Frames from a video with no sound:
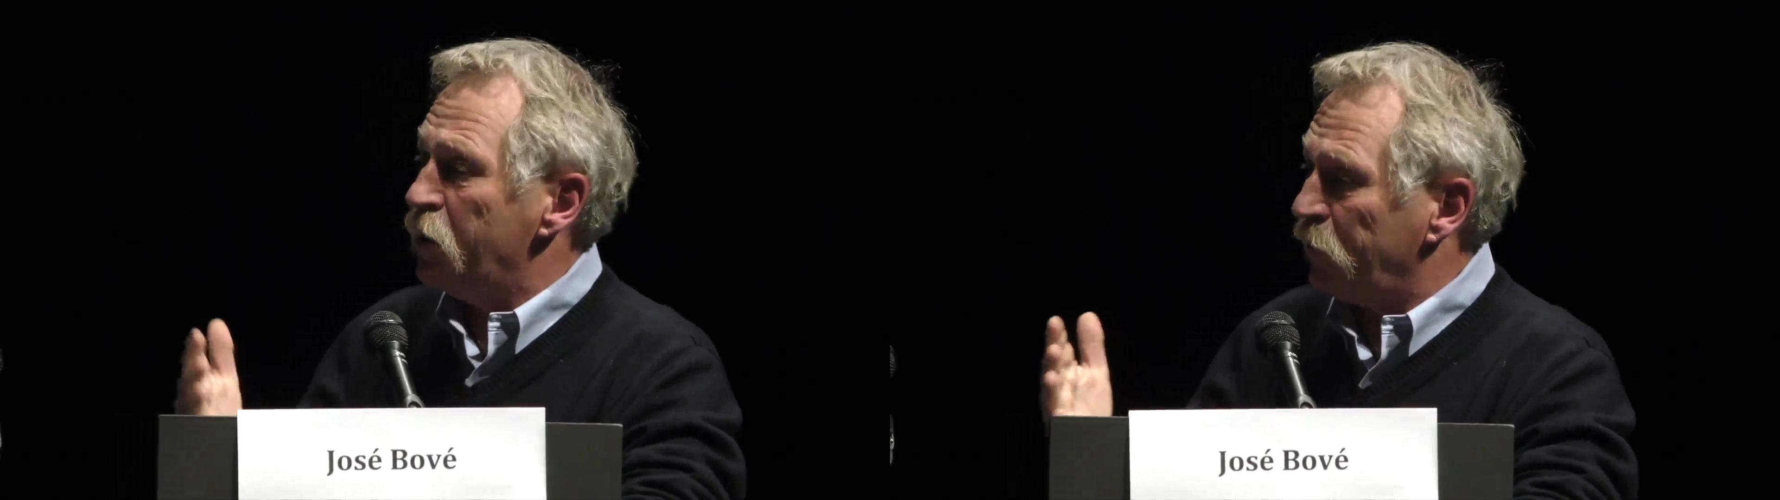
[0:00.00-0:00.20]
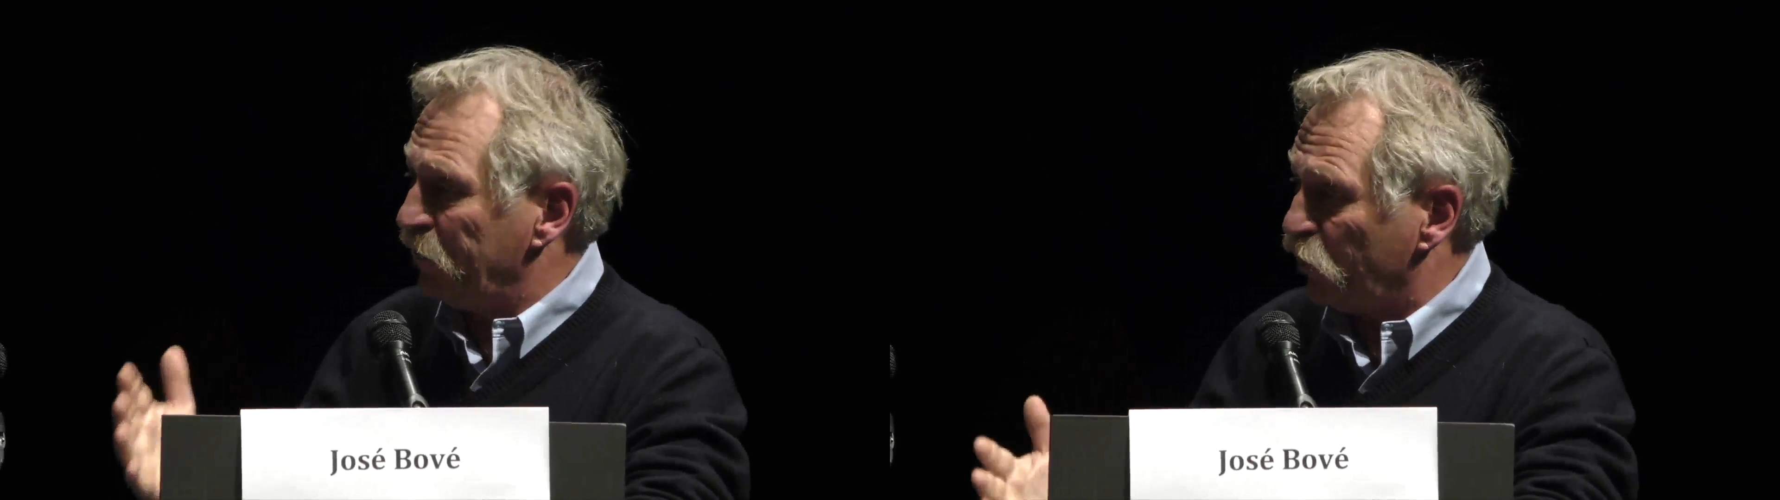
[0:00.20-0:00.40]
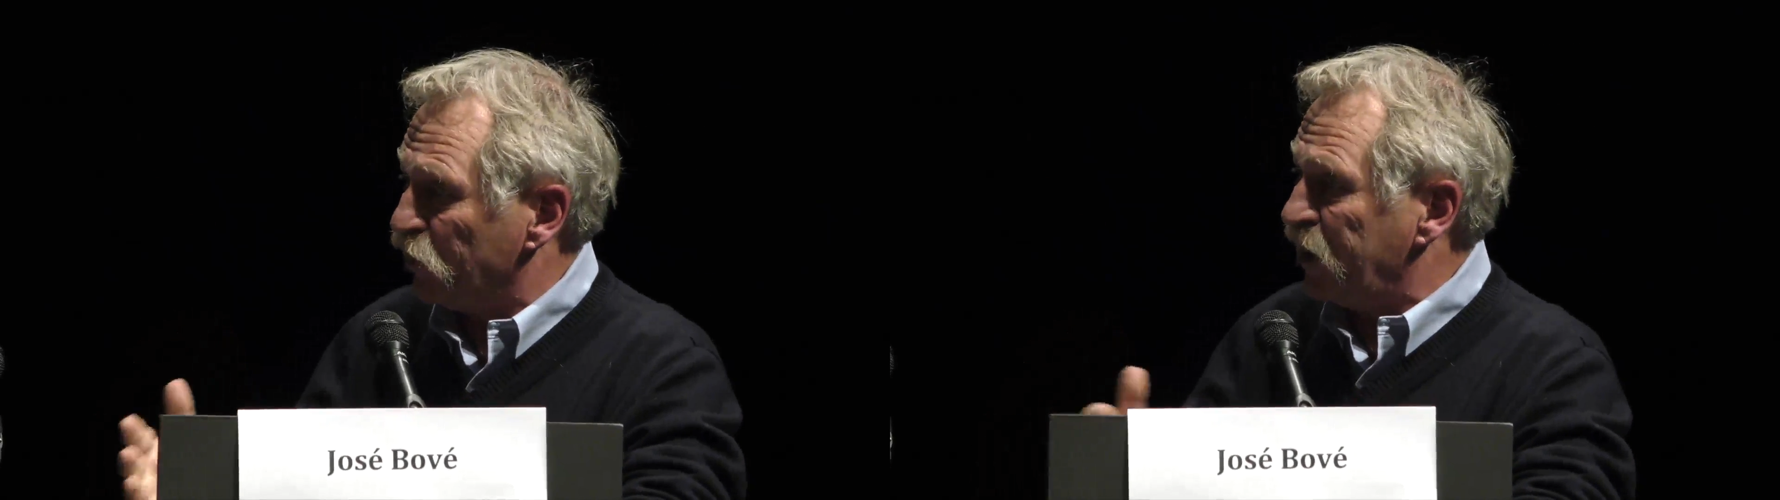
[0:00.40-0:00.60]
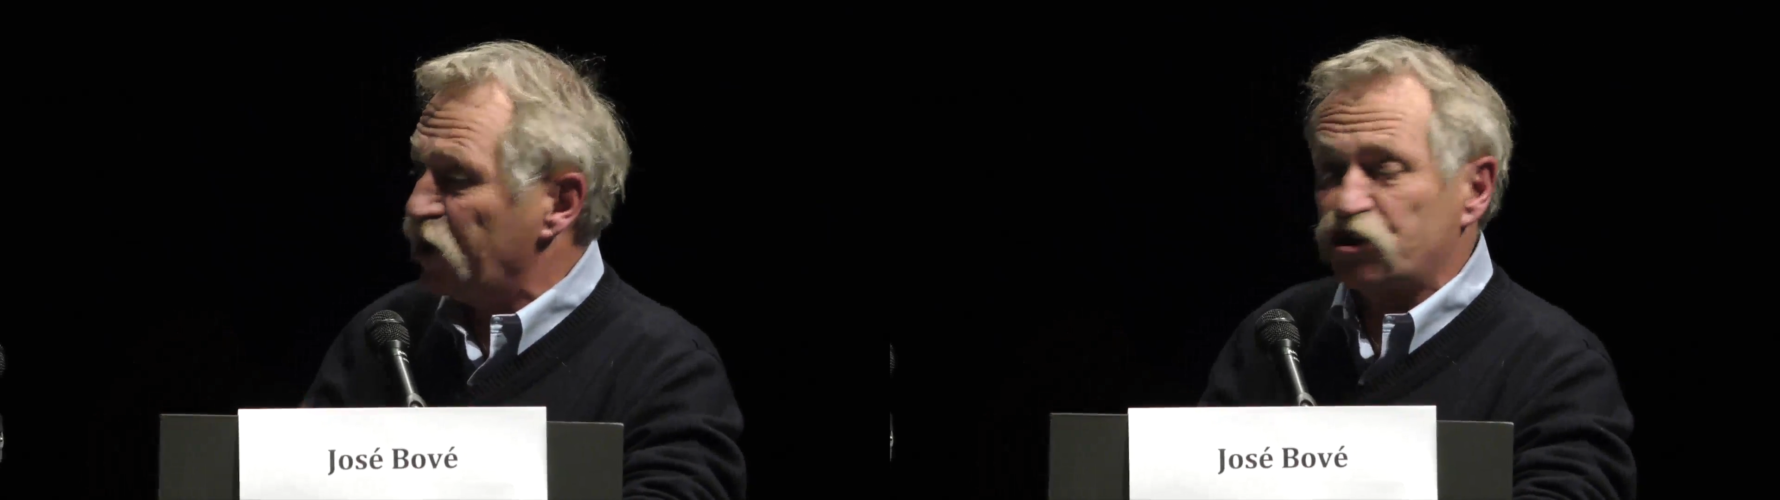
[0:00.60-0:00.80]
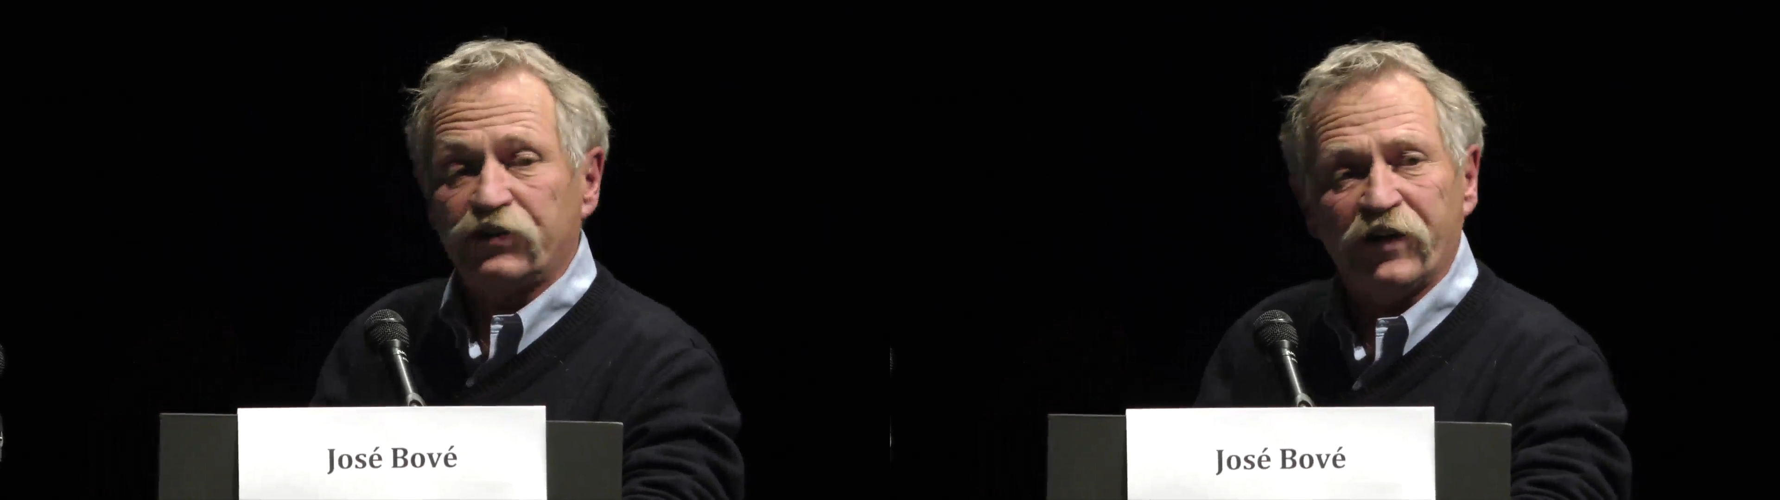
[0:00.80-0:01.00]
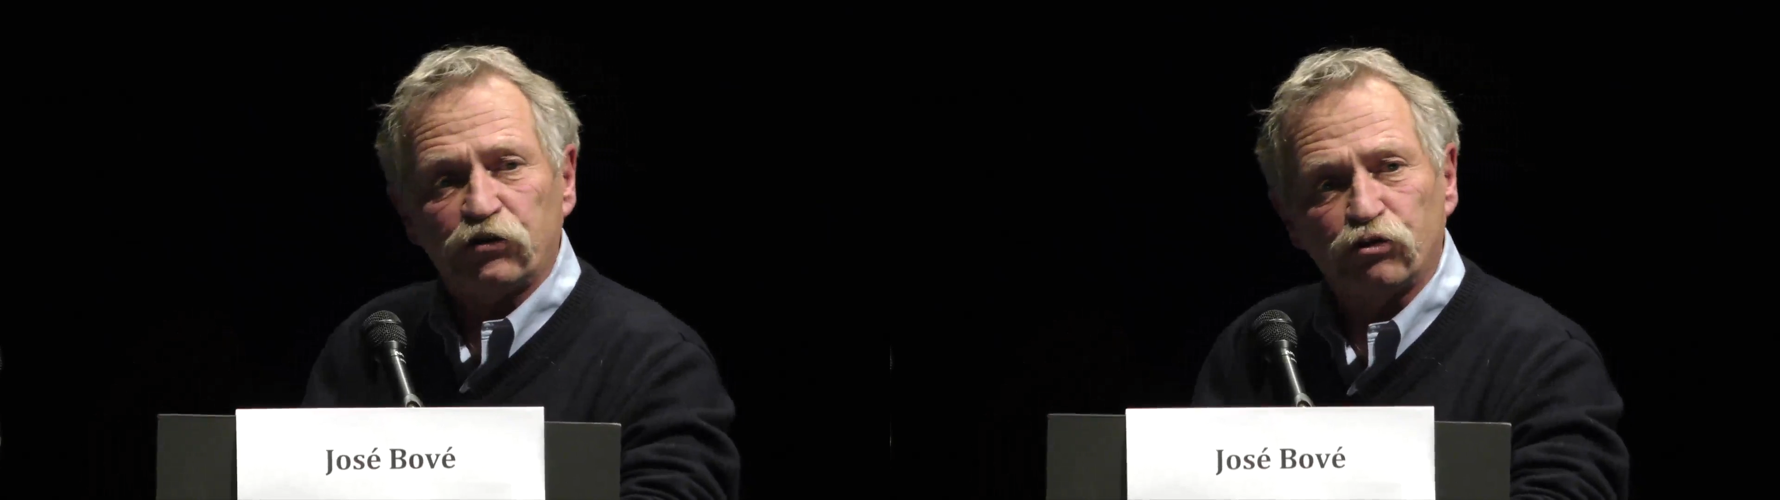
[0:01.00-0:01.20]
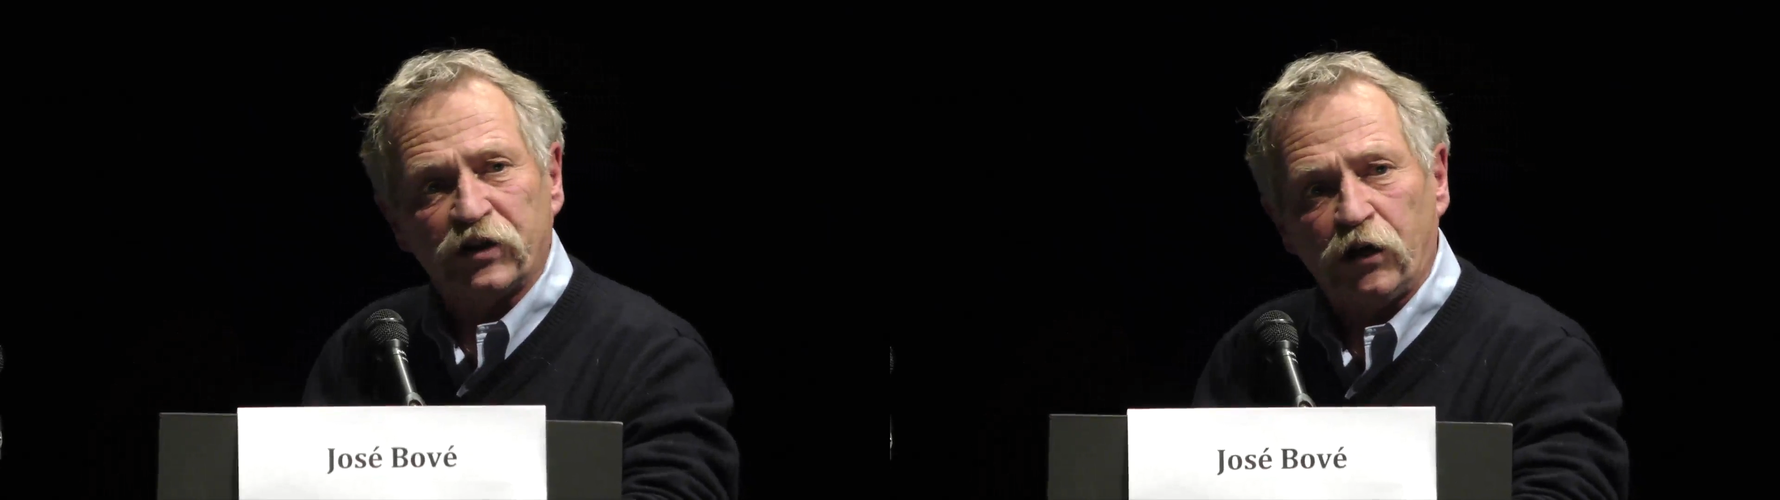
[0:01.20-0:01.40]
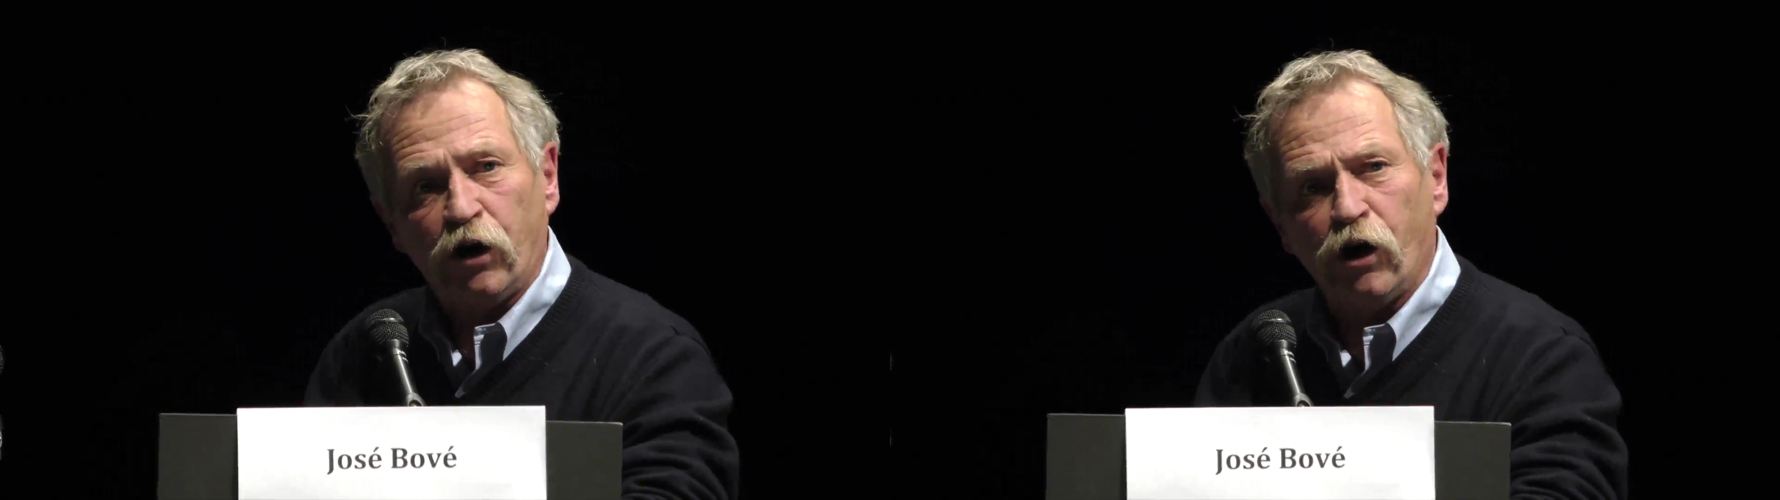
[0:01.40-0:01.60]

be part of